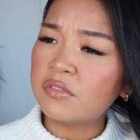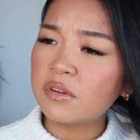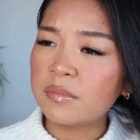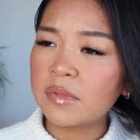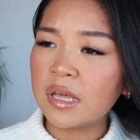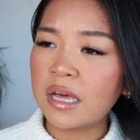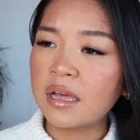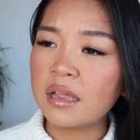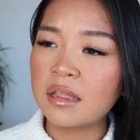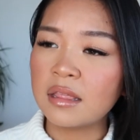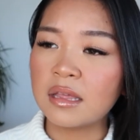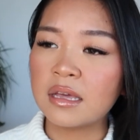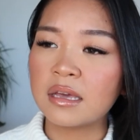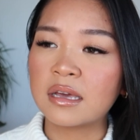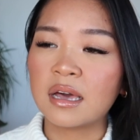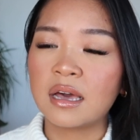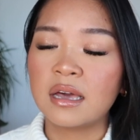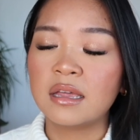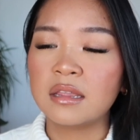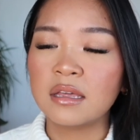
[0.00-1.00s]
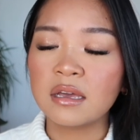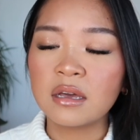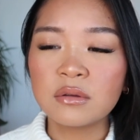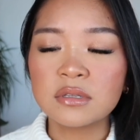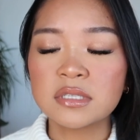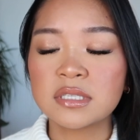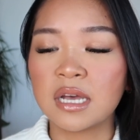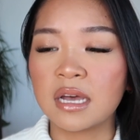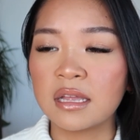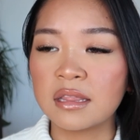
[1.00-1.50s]
from that, like I think I
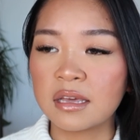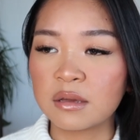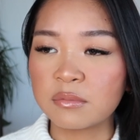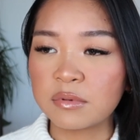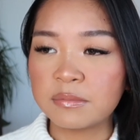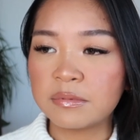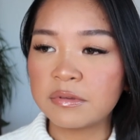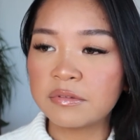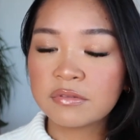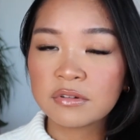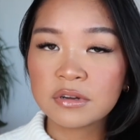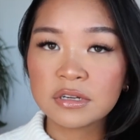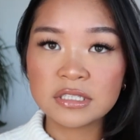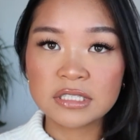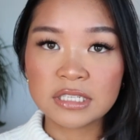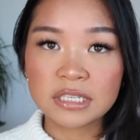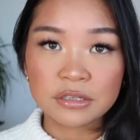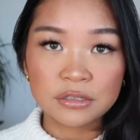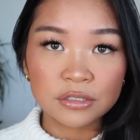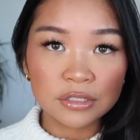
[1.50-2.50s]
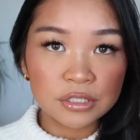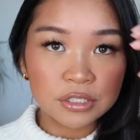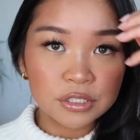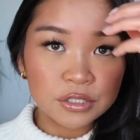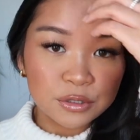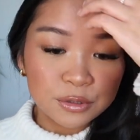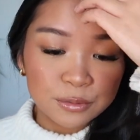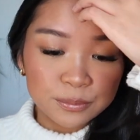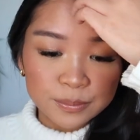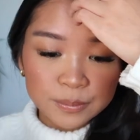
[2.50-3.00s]
was sad like maybe for a day or
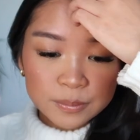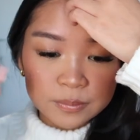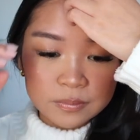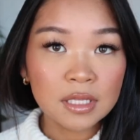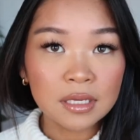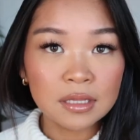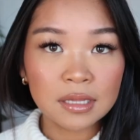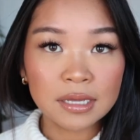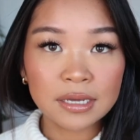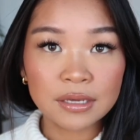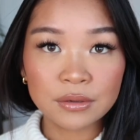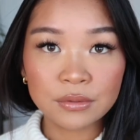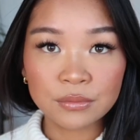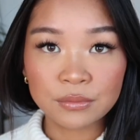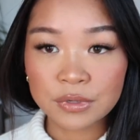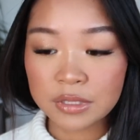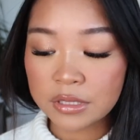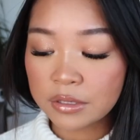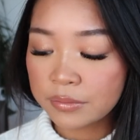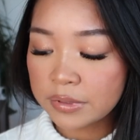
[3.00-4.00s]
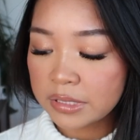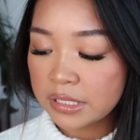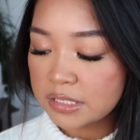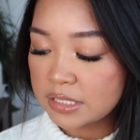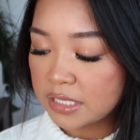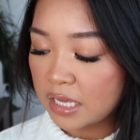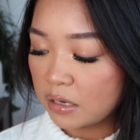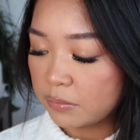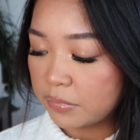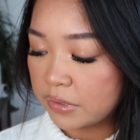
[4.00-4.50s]
two, like really
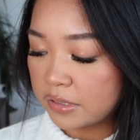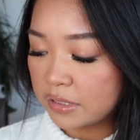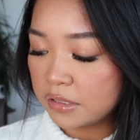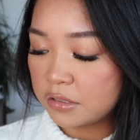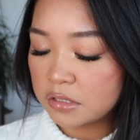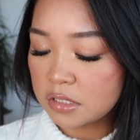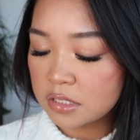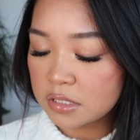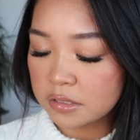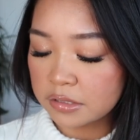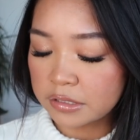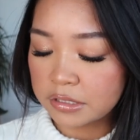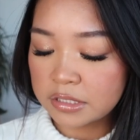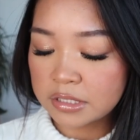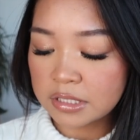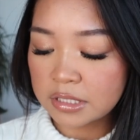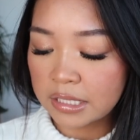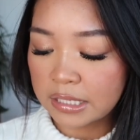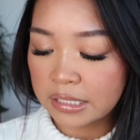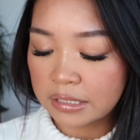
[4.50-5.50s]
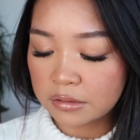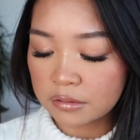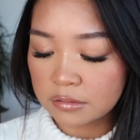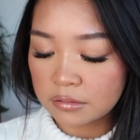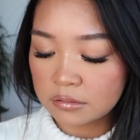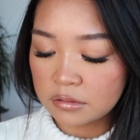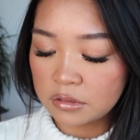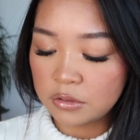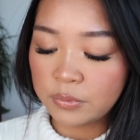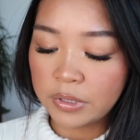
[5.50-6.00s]
sad, but then you just learn to like,
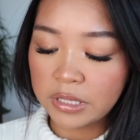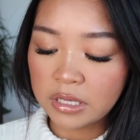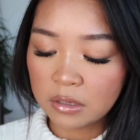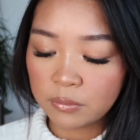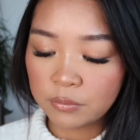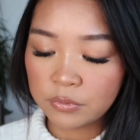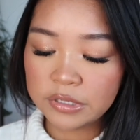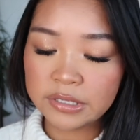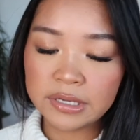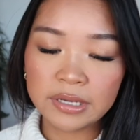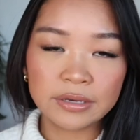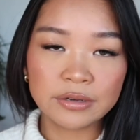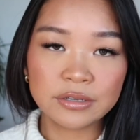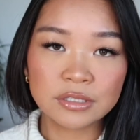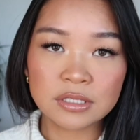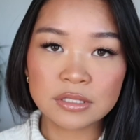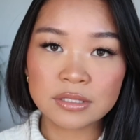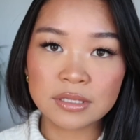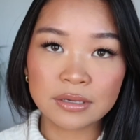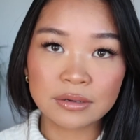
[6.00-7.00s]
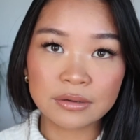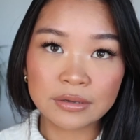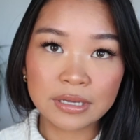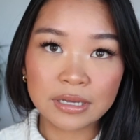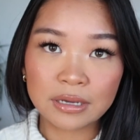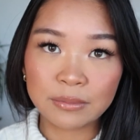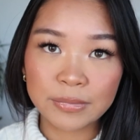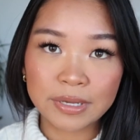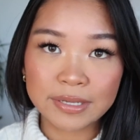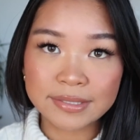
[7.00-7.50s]
you wake up one day and you're just like, okay,
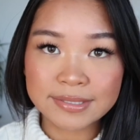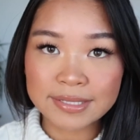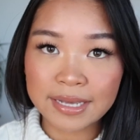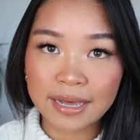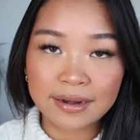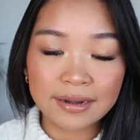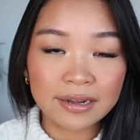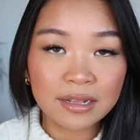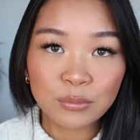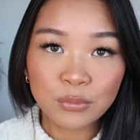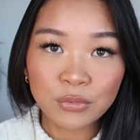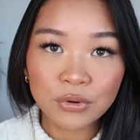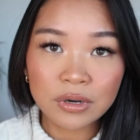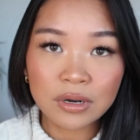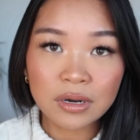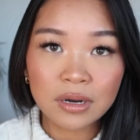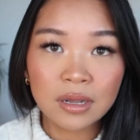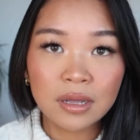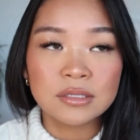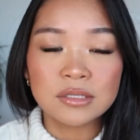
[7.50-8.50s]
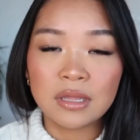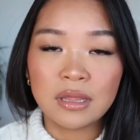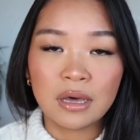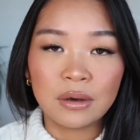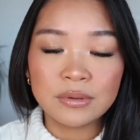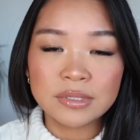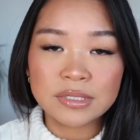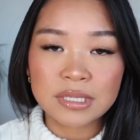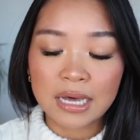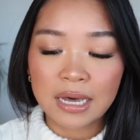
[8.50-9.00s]
I'm not sad anymore. So
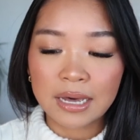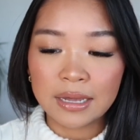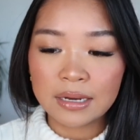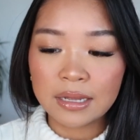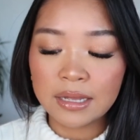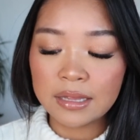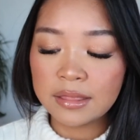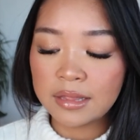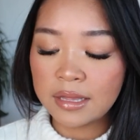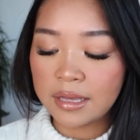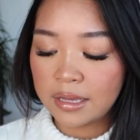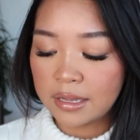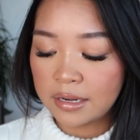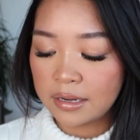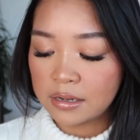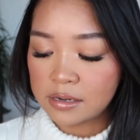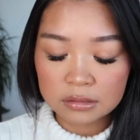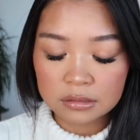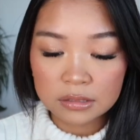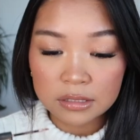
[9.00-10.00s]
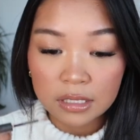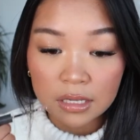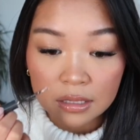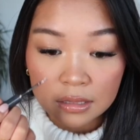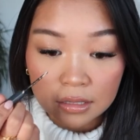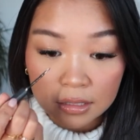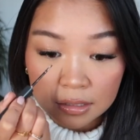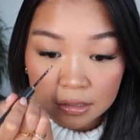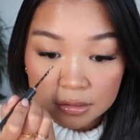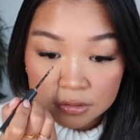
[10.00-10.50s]
that was that. And then yeah,
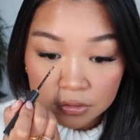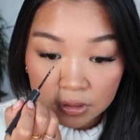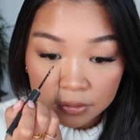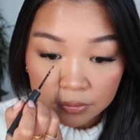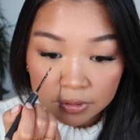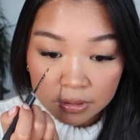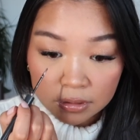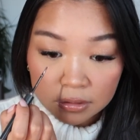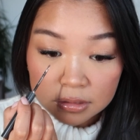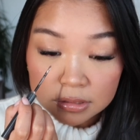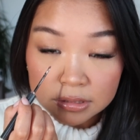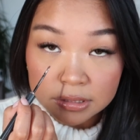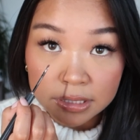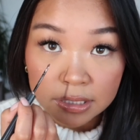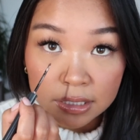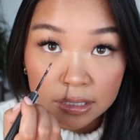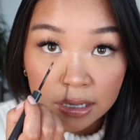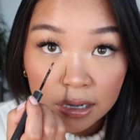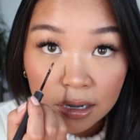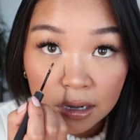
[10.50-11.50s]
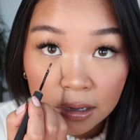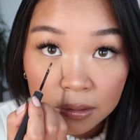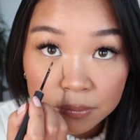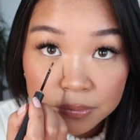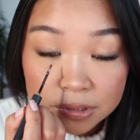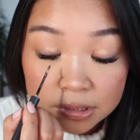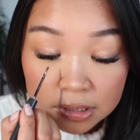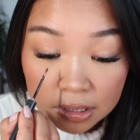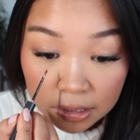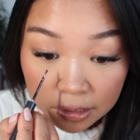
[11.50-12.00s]
like so I went on dating
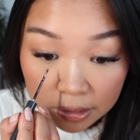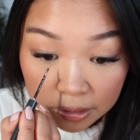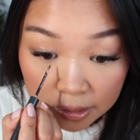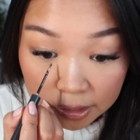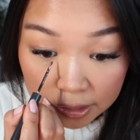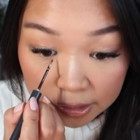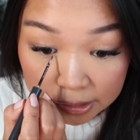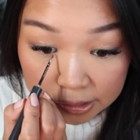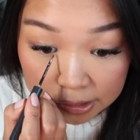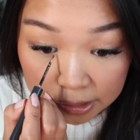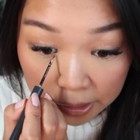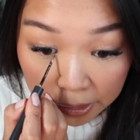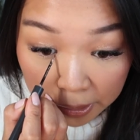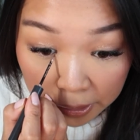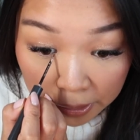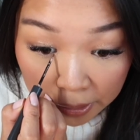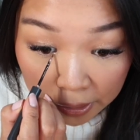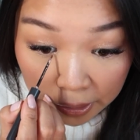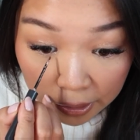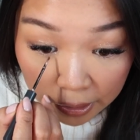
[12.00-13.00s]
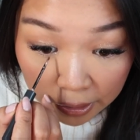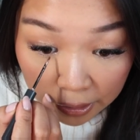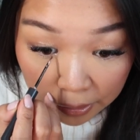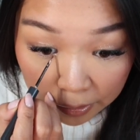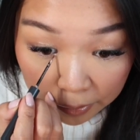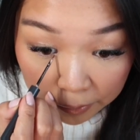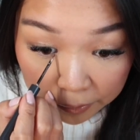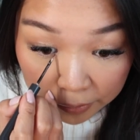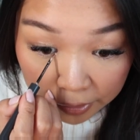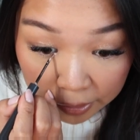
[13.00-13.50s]
apps, and
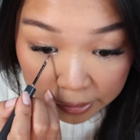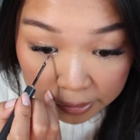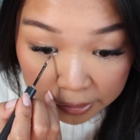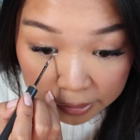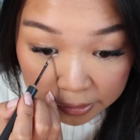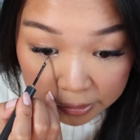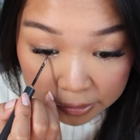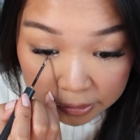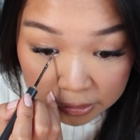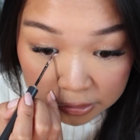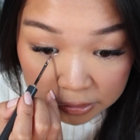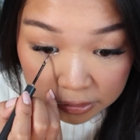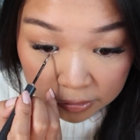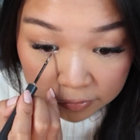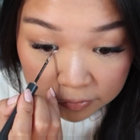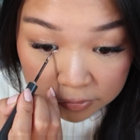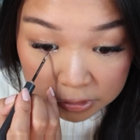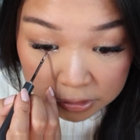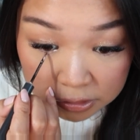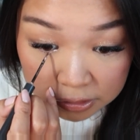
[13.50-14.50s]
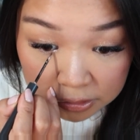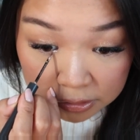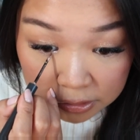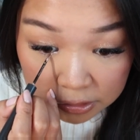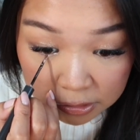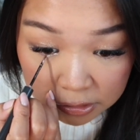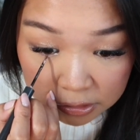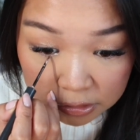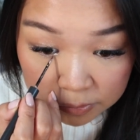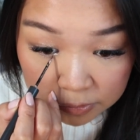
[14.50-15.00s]
I do have
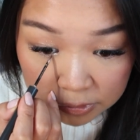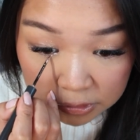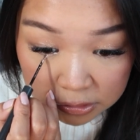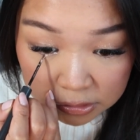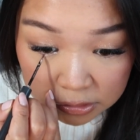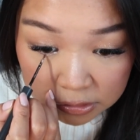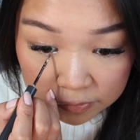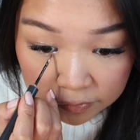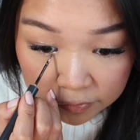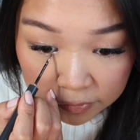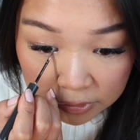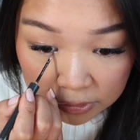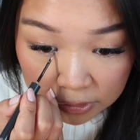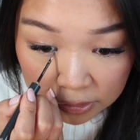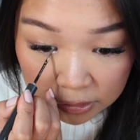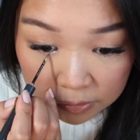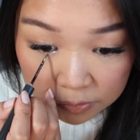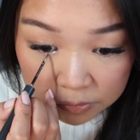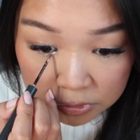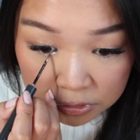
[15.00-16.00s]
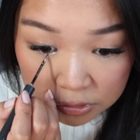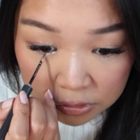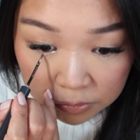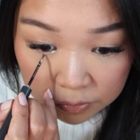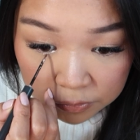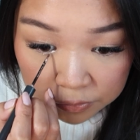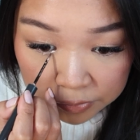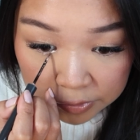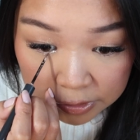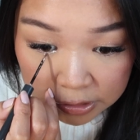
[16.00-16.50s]
suitors, but I just feel like I'm so
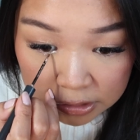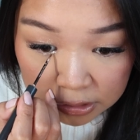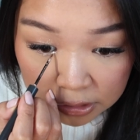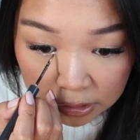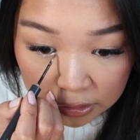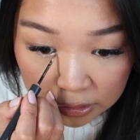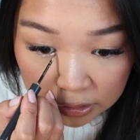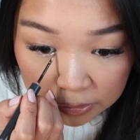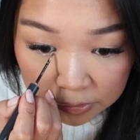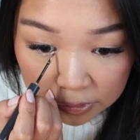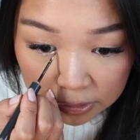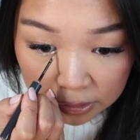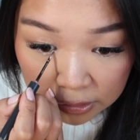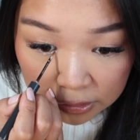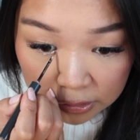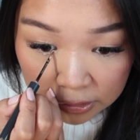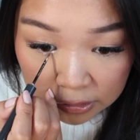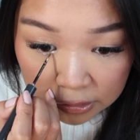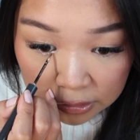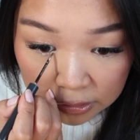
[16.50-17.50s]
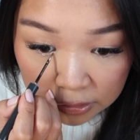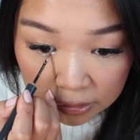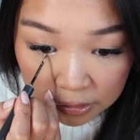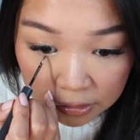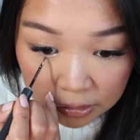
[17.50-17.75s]
busy that I'm kind of like